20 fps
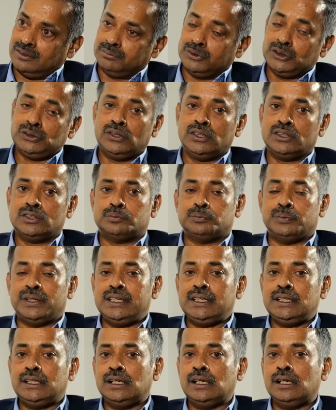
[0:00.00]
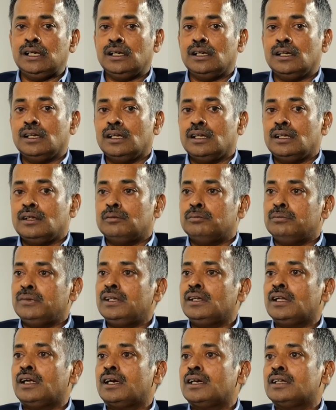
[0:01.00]
Because medical
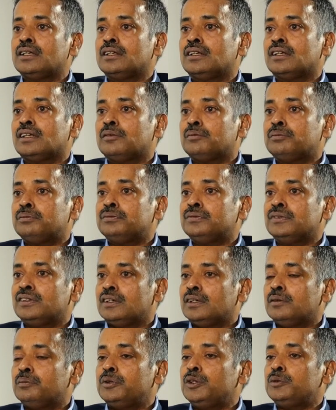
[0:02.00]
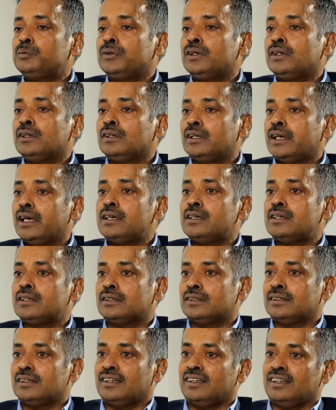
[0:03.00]
bill, people get
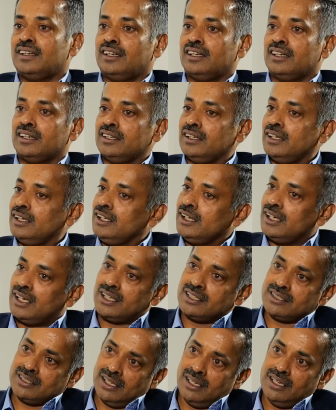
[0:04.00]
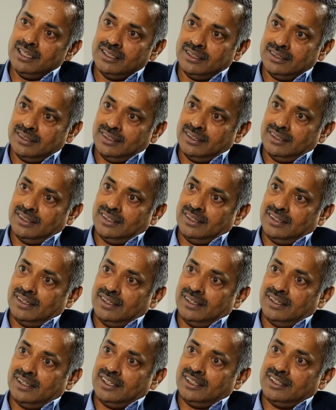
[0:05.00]
really hassled
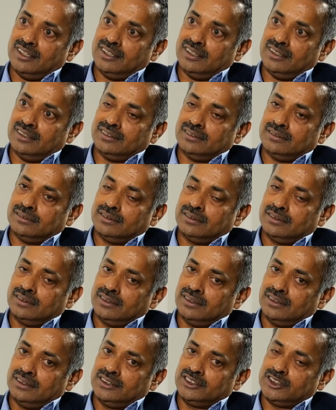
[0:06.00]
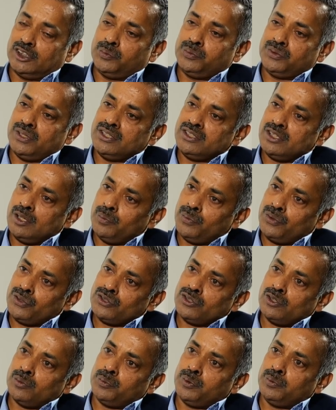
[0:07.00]
and substantial
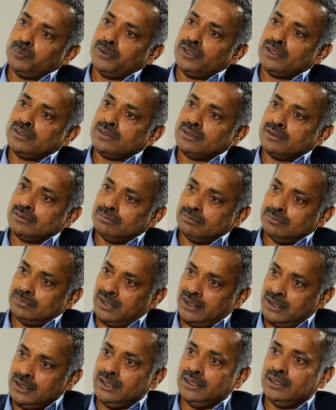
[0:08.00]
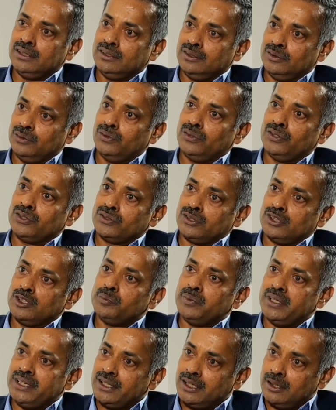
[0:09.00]
portion of people's money goes on
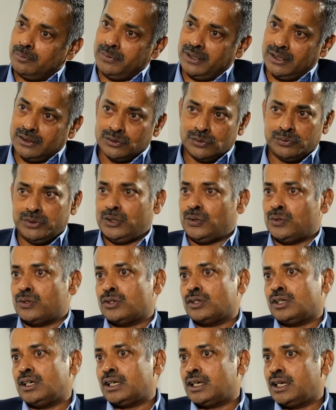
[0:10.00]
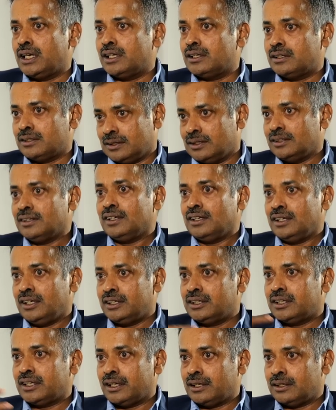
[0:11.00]
the medical bill. So we don't know our health.
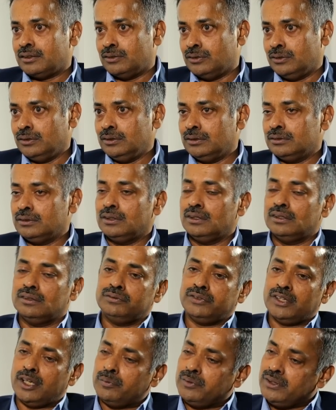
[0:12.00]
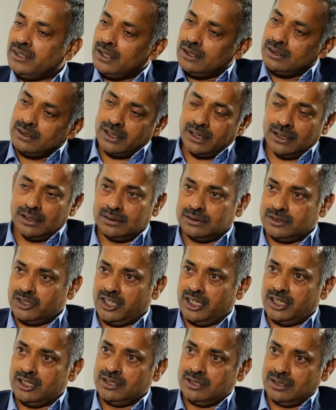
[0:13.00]
It can go, family health can
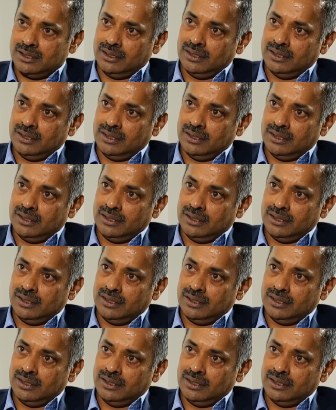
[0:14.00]
change.